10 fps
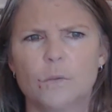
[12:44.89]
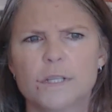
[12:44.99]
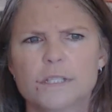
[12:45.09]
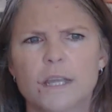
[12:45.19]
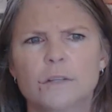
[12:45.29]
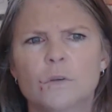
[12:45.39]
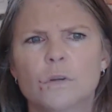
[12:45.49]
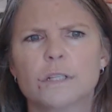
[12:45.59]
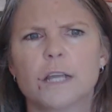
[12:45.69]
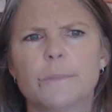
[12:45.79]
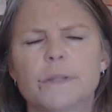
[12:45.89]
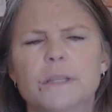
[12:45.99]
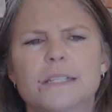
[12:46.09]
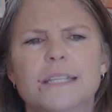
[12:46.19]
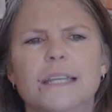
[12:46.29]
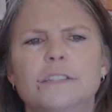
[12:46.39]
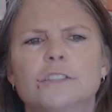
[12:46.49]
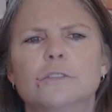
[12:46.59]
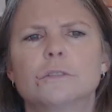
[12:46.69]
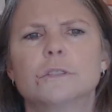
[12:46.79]
Westcott and Hort adopted the
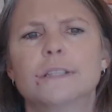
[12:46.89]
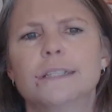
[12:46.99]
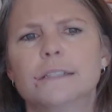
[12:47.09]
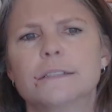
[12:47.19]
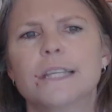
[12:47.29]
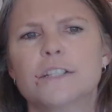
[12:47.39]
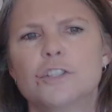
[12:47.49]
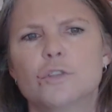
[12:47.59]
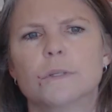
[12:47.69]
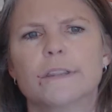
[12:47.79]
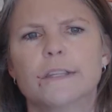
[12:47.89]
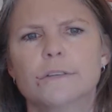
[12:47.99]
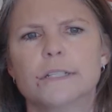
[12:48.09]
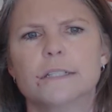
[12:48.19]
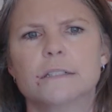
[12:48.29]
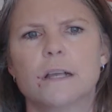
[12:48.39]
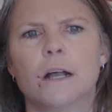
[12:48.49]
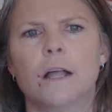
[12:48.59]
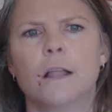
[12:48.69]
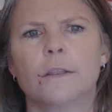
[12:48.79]
textual, the, textual theories
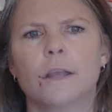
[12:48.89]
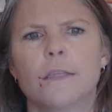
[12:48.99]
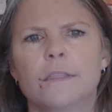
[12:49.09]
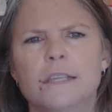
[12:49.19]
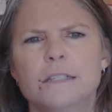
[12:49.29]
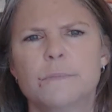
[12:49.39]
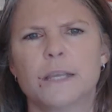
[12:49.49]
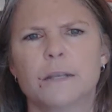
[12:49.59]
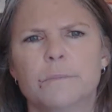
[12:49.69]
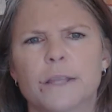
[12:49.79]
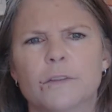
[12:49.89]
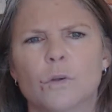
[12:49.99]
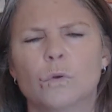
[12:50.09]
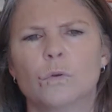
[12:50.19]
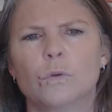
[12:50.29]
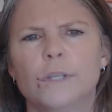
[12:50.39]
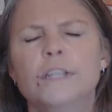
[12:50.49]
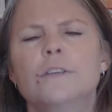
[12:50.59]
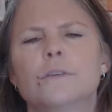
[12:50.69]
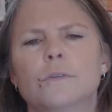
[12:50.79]
on these men by their own,
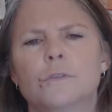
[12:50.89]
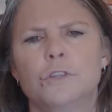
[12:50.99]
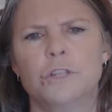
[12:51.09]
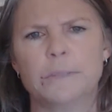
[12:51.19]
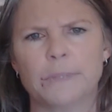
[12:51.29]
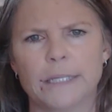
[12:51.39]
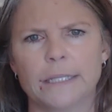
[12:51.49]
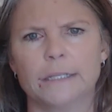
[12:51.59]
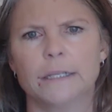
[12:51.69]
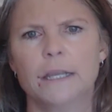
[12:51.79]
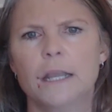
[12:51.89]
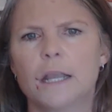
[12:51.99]
into their own unique blend,